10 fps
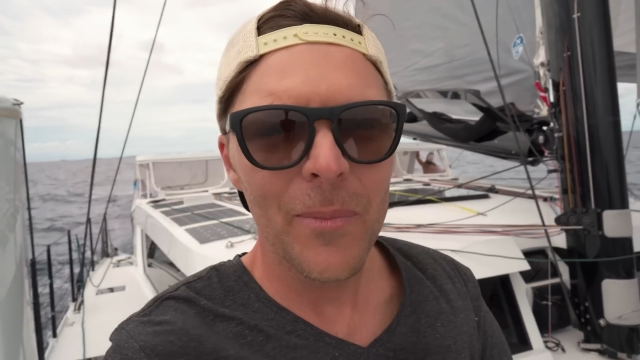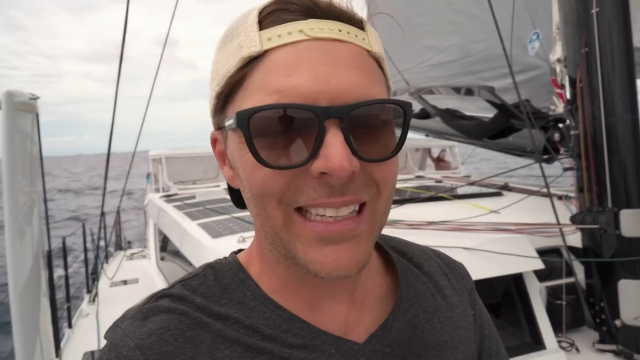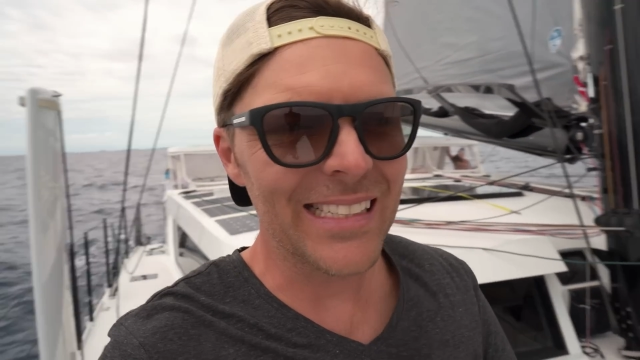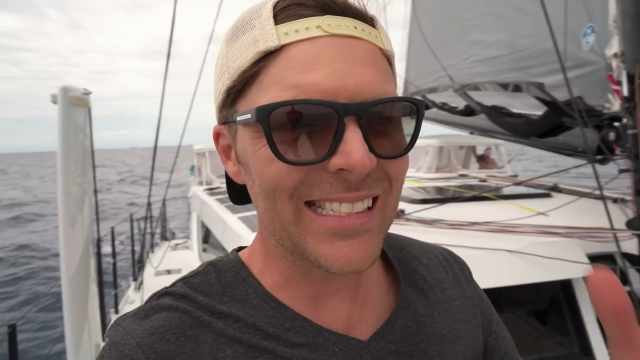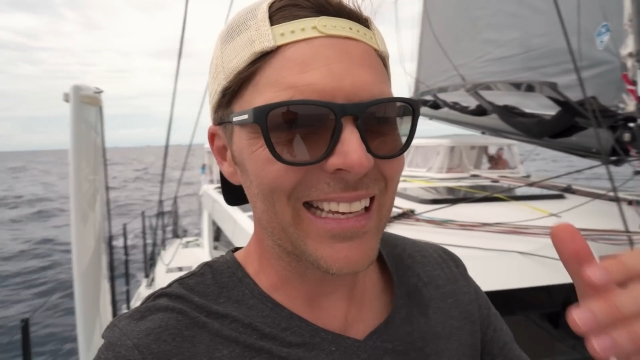
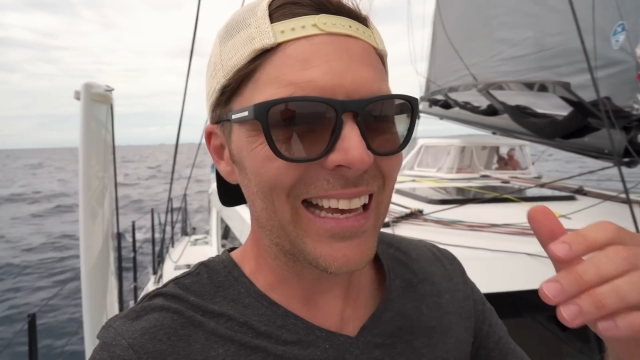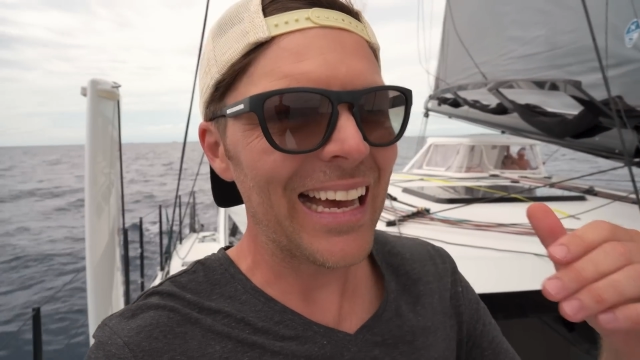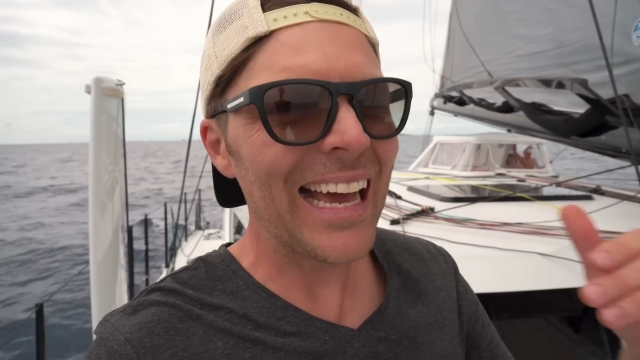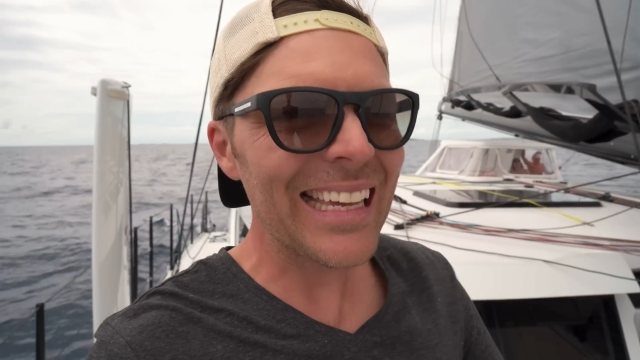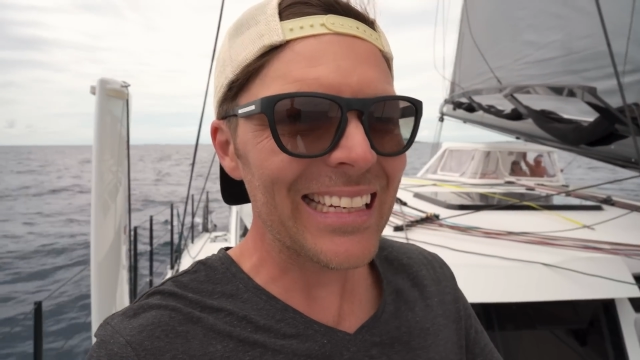because
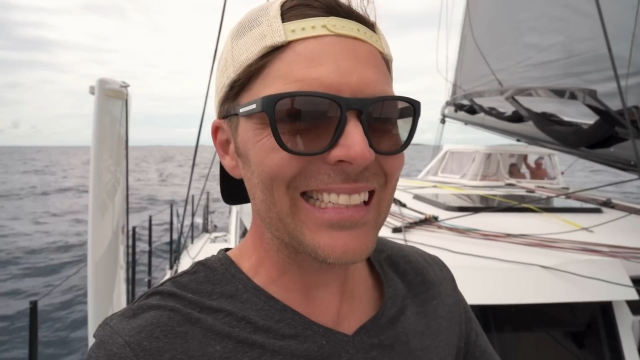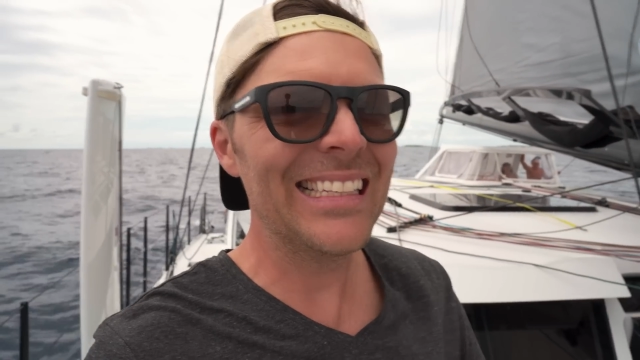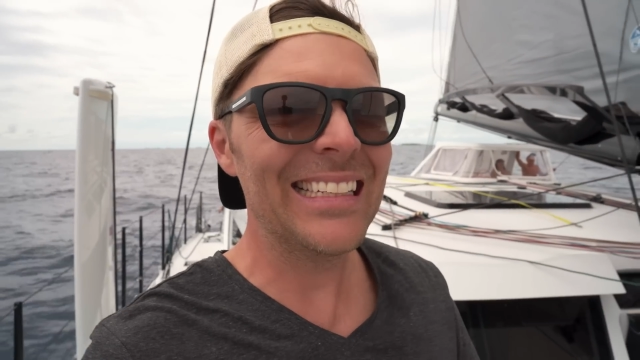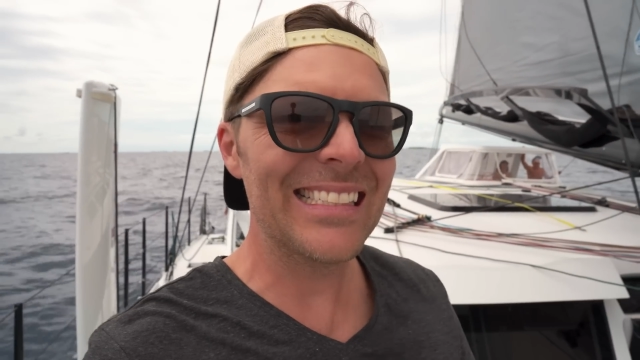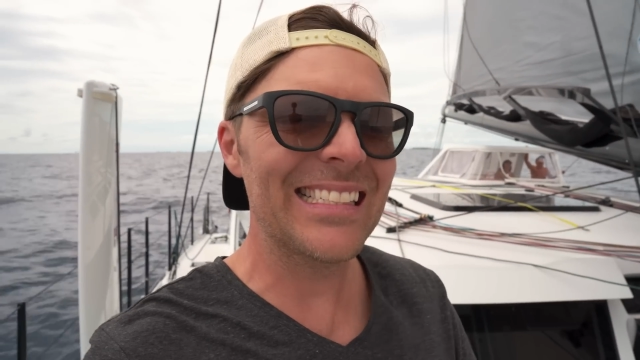I get a
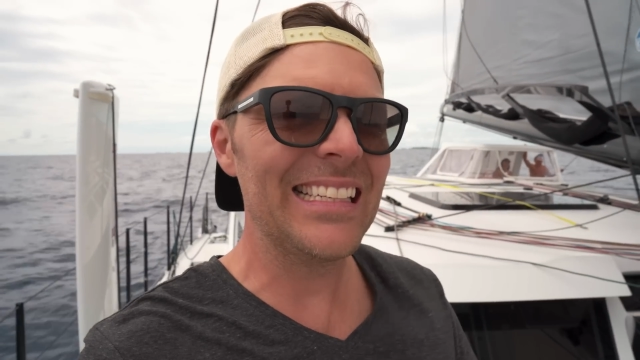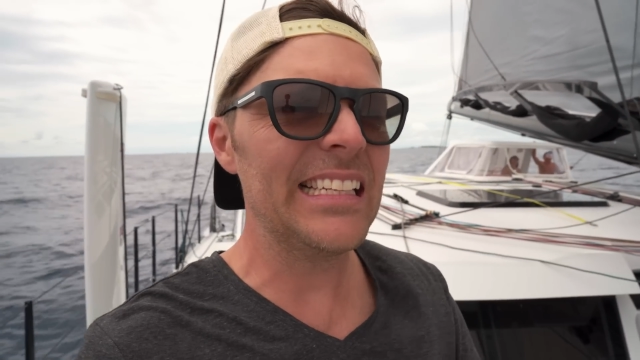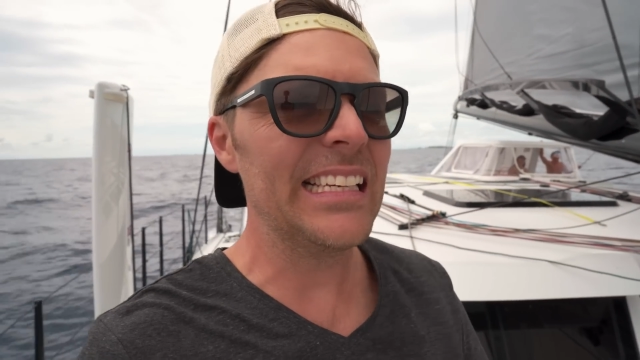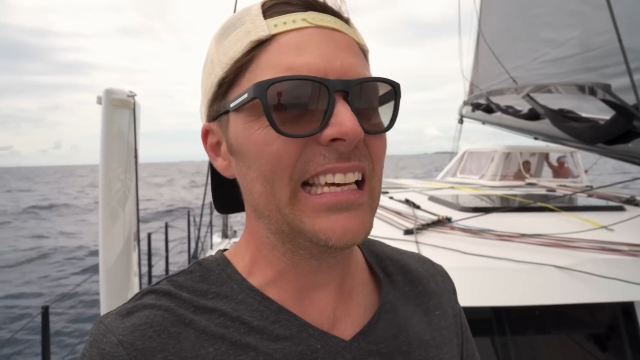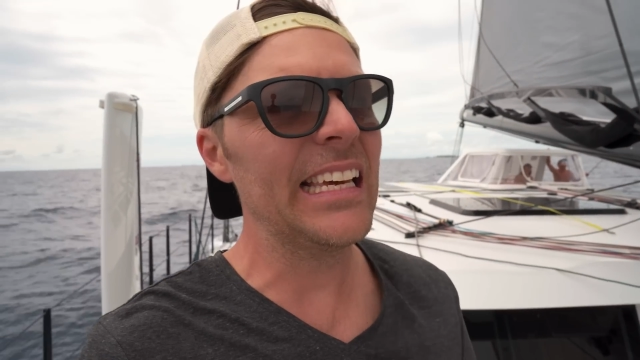
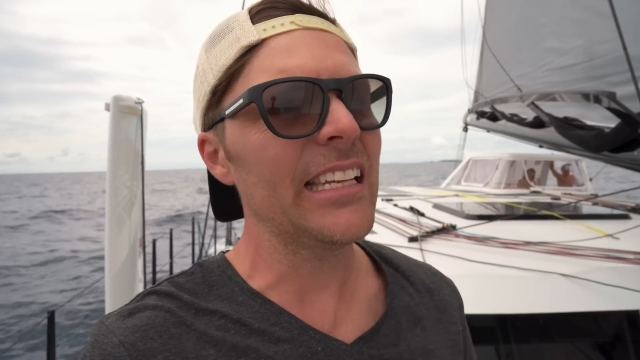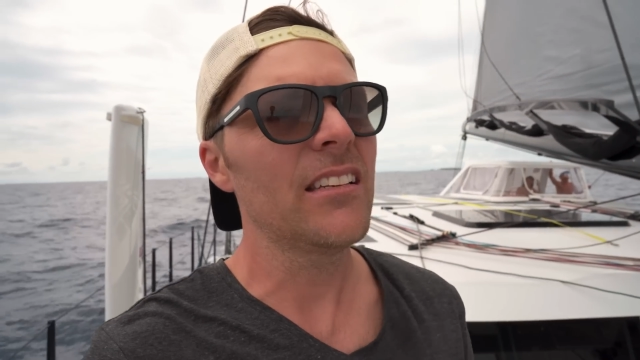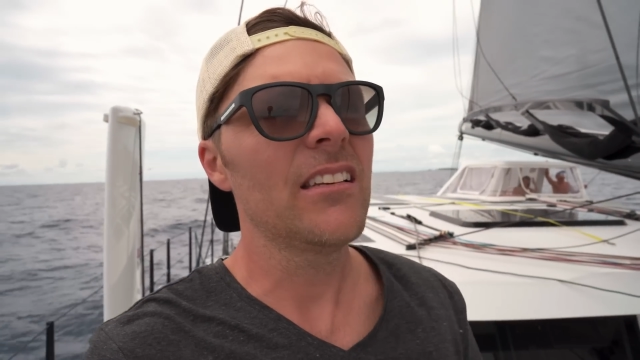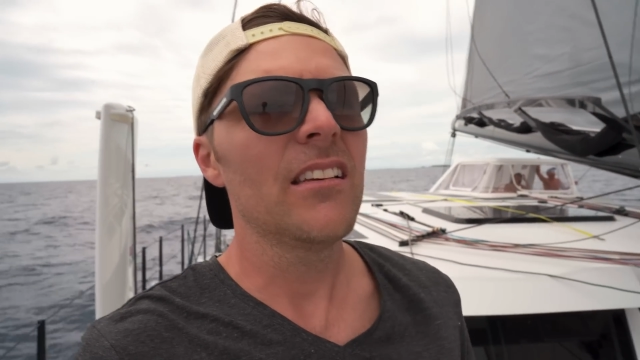tendency to get